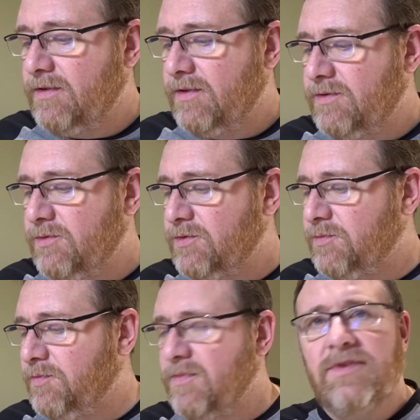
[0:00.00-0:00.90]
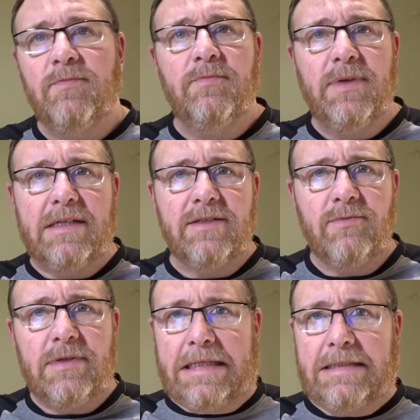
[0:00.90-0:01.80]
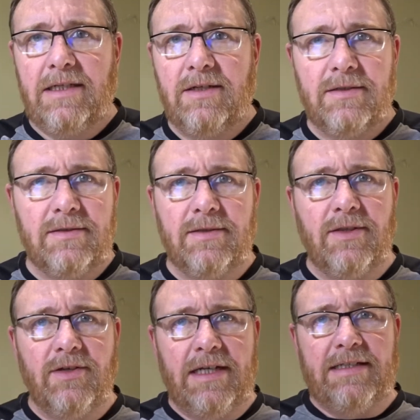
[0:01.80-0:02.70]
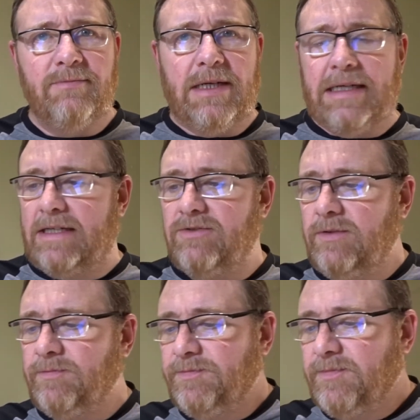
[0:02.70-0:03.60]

which was some beers that were nicely donated by Adrian,